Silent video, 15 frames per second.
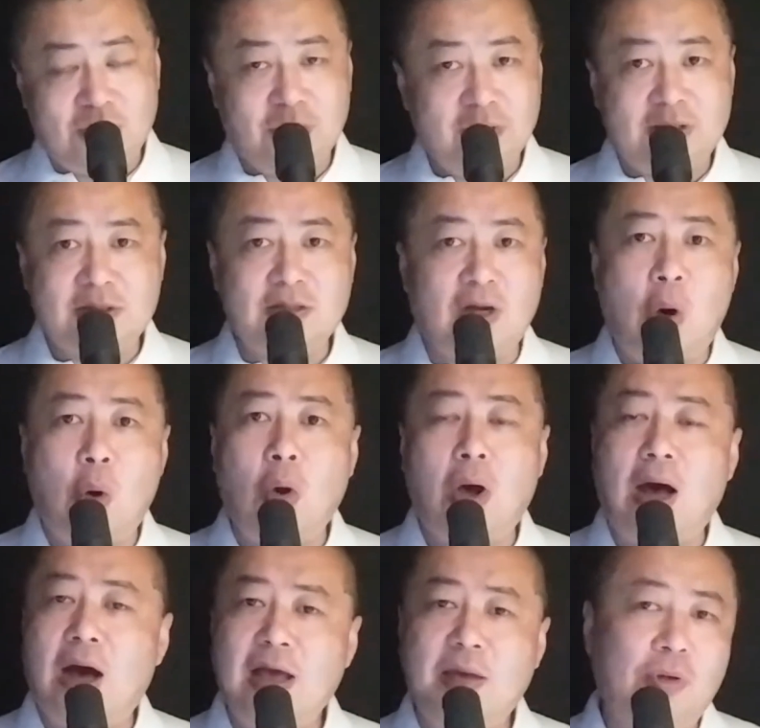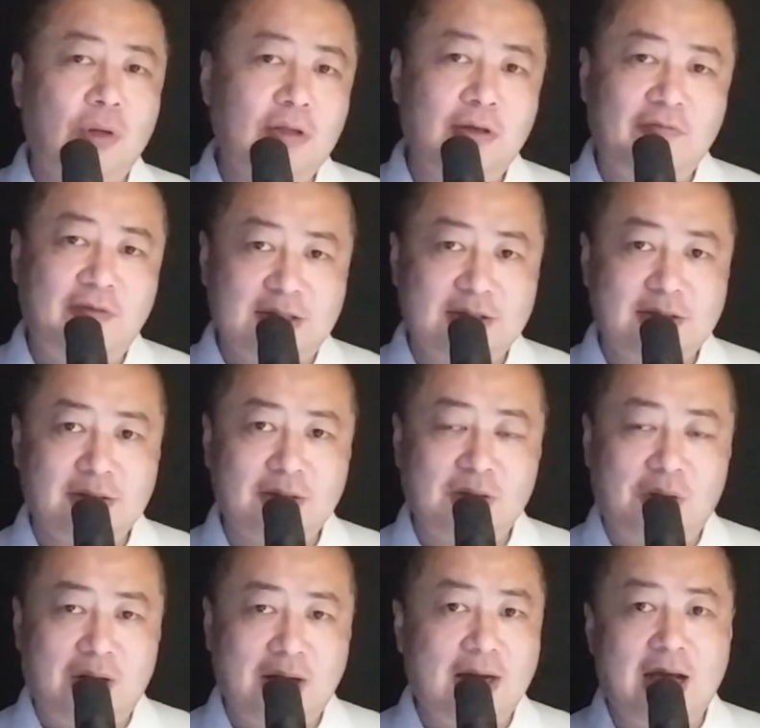this is all I am going to invest.
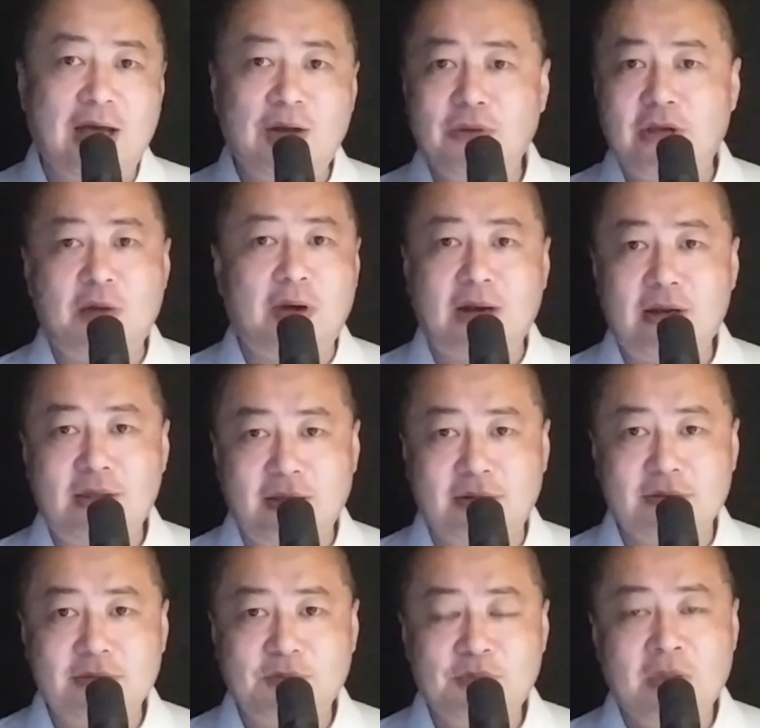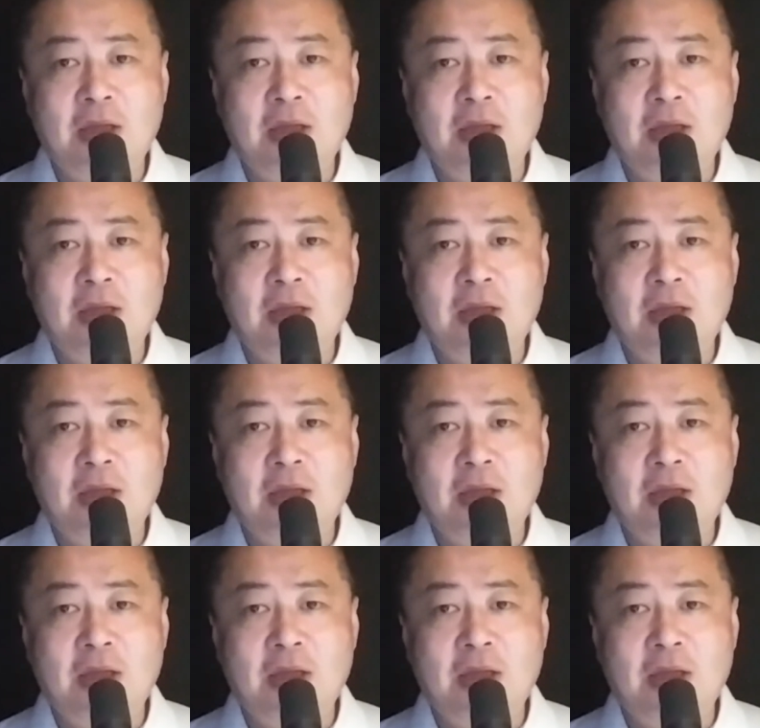All right, I don't care about anything else.